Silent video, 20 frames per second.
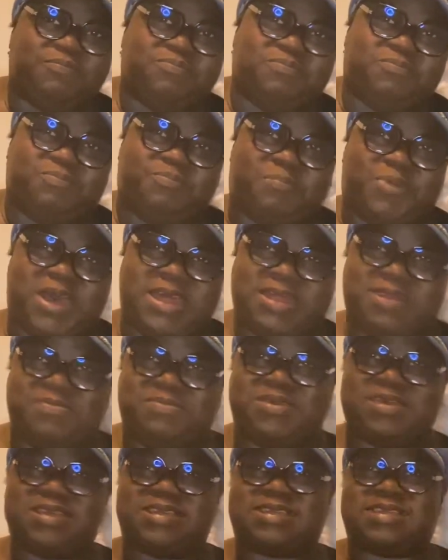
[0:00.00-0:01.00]
body
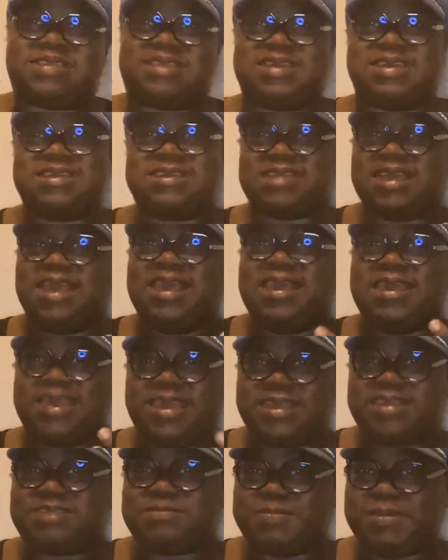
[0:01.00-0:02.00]
mist, because
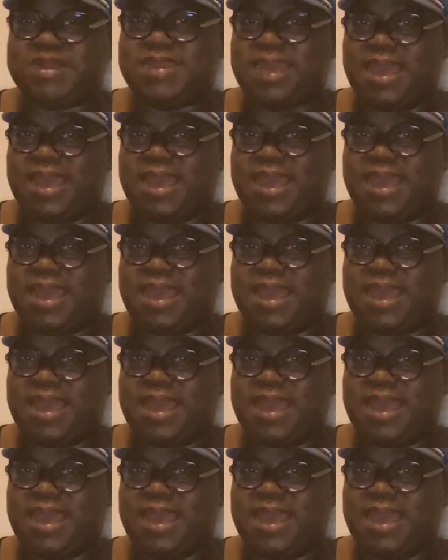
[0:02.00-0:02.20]
it's been